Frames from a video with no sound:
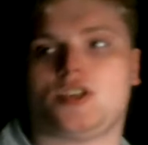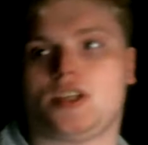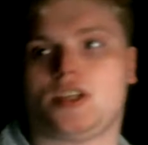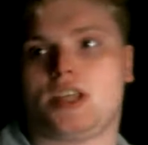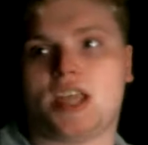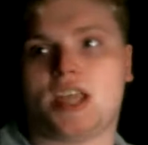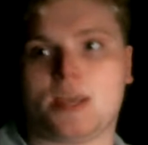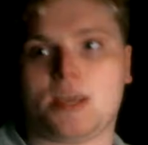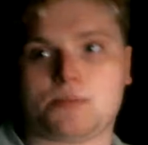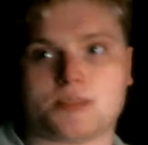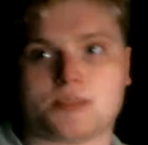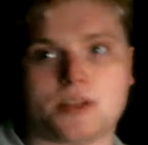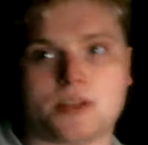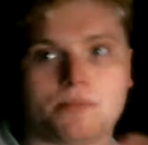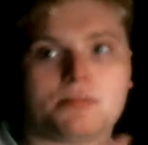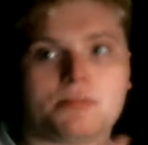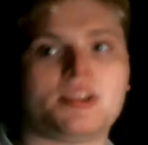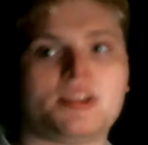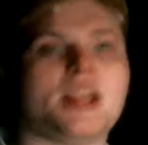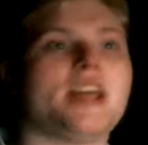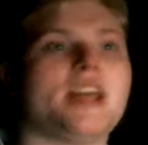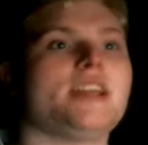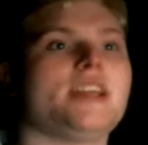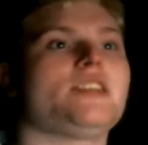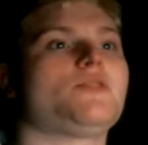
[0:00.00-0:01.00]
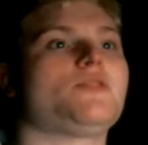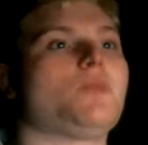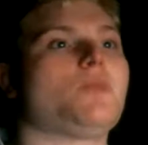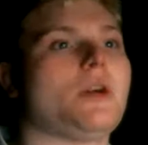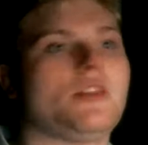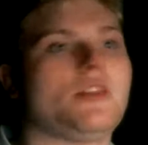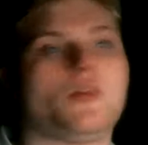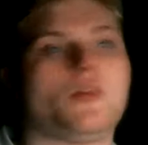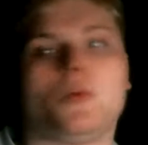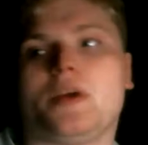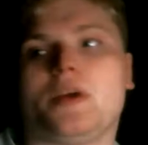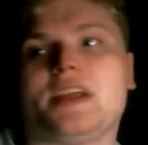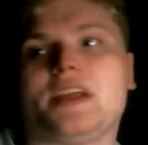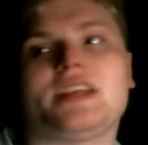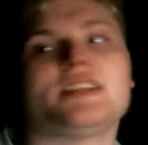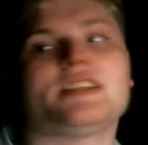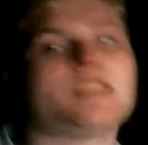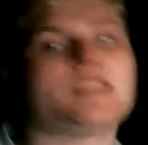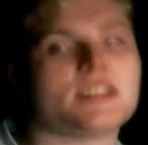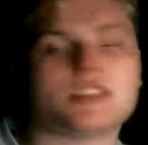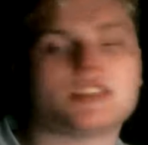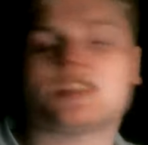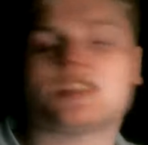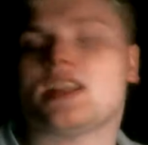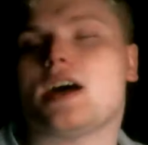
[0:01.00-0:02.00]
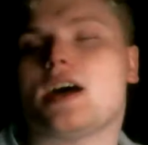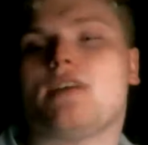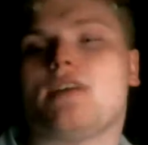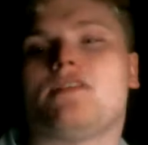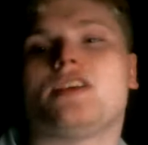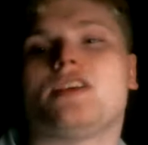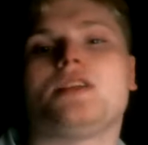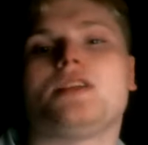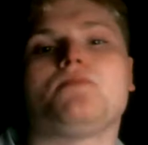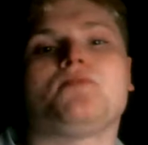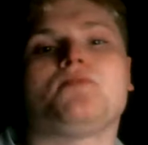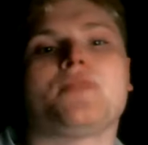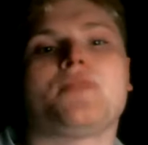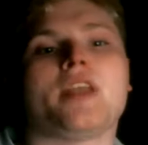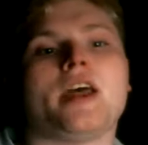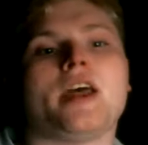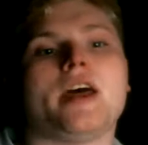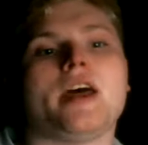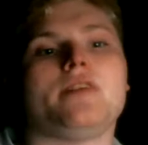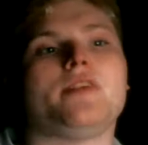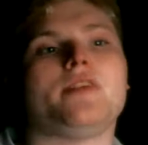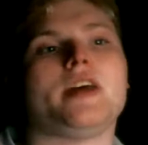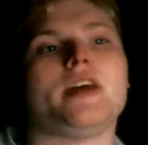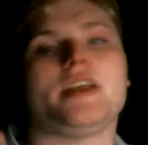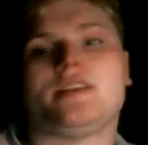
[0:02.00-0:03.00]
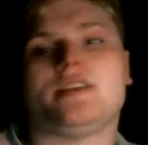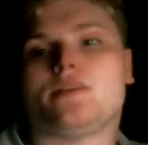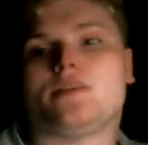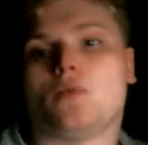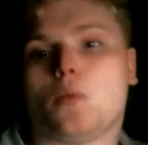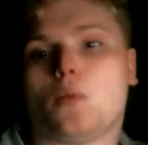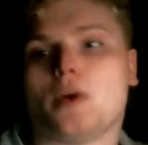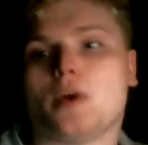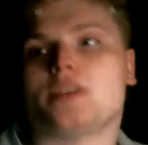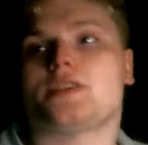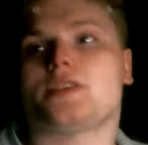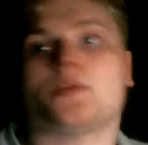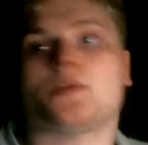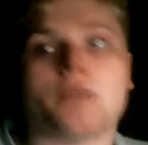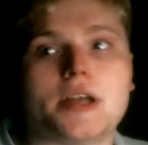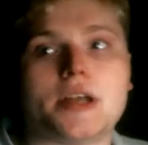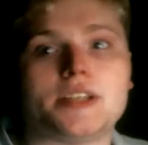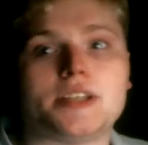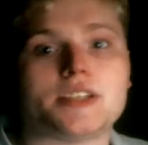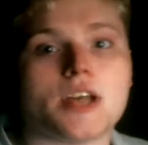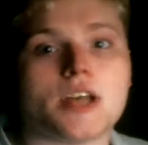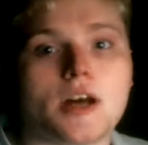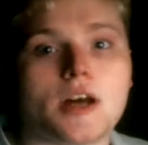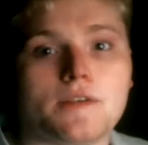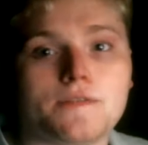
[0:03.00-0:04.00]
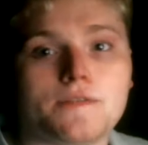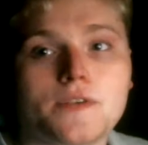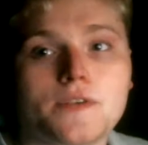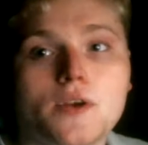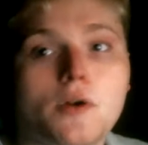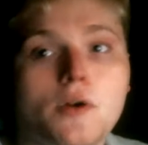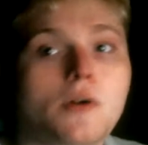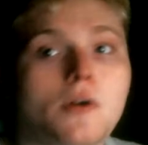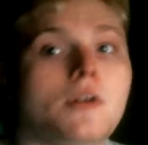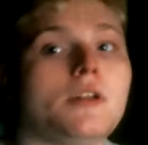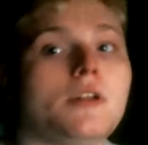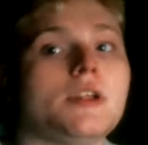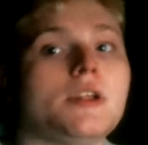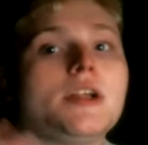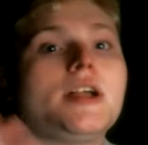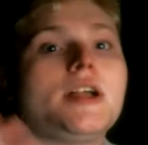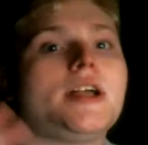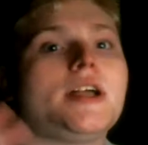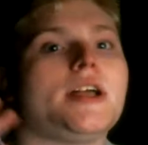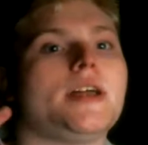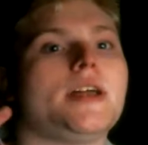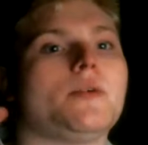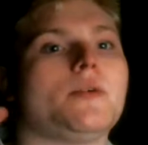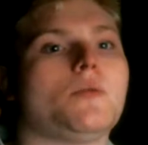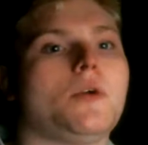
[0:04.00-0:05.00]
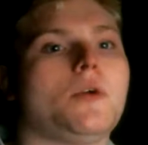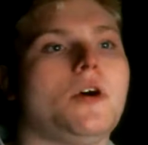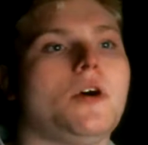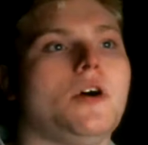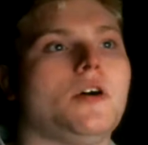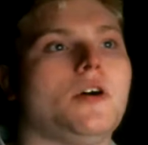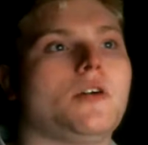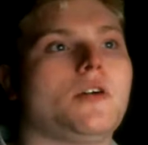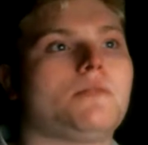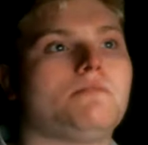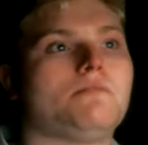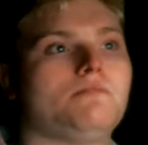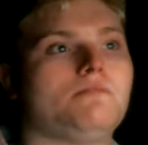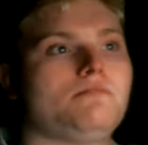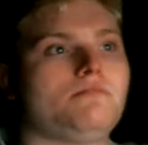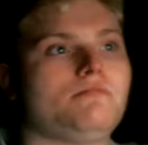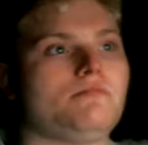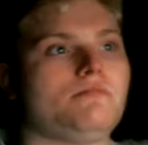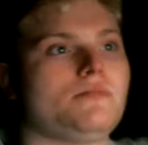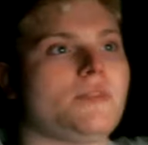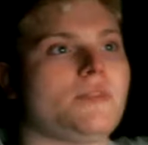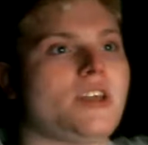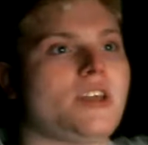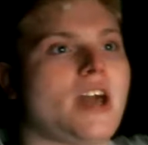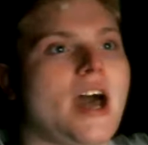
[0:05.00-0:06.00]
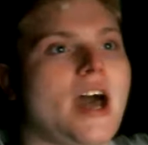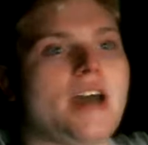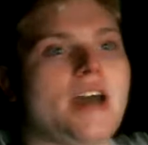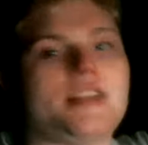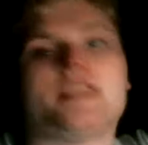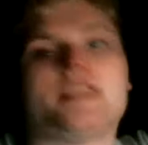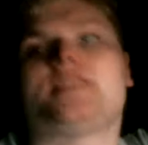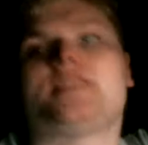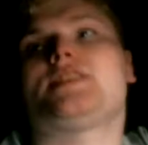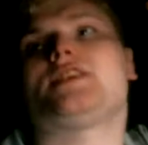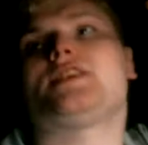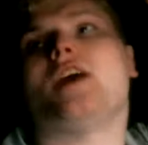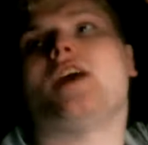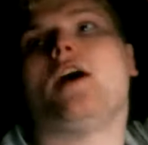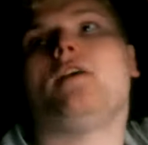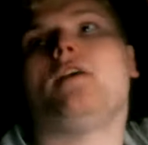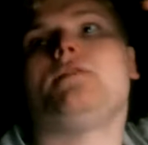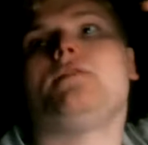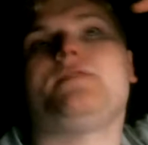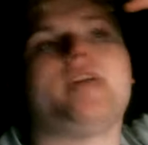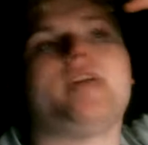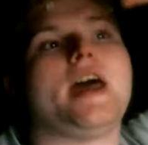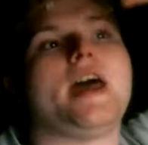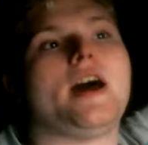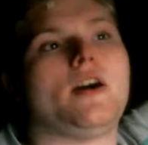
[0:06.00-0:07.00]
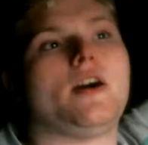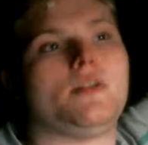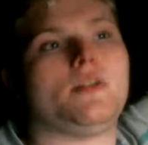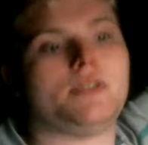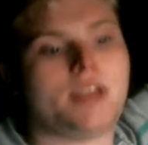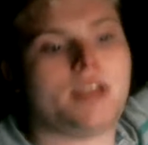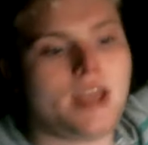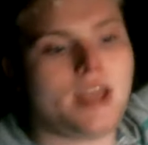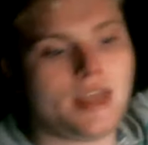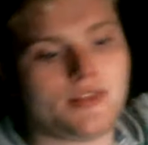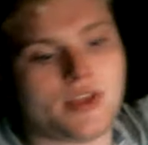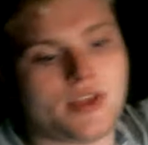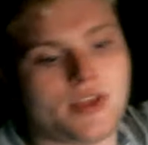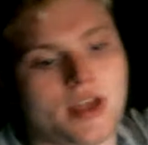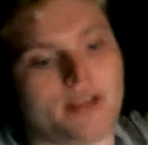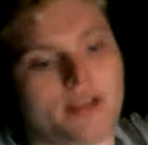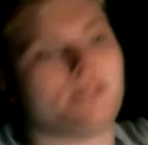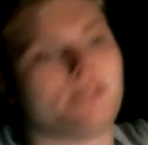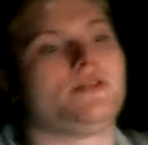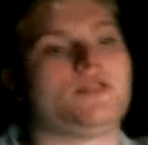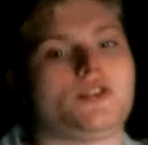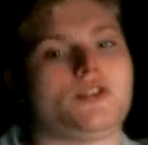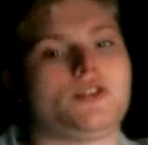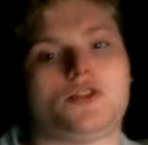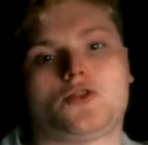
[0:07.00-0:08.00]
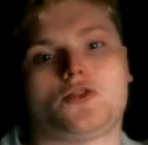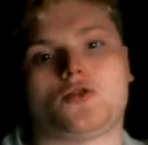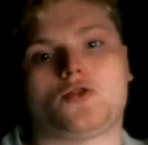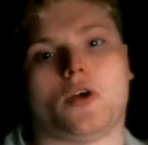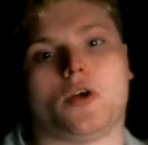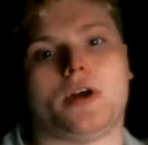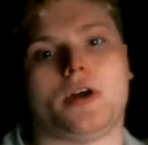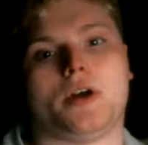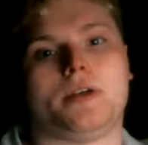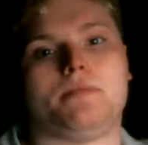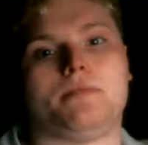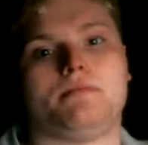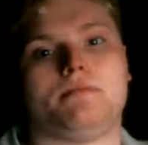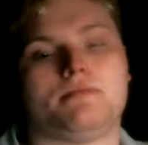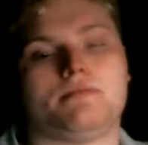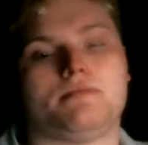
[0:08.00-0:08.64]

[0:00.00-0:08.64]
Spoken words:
keeps it in place while the wings and stuff. And then once it runs out of fuel, it will guide itself down and then destroy,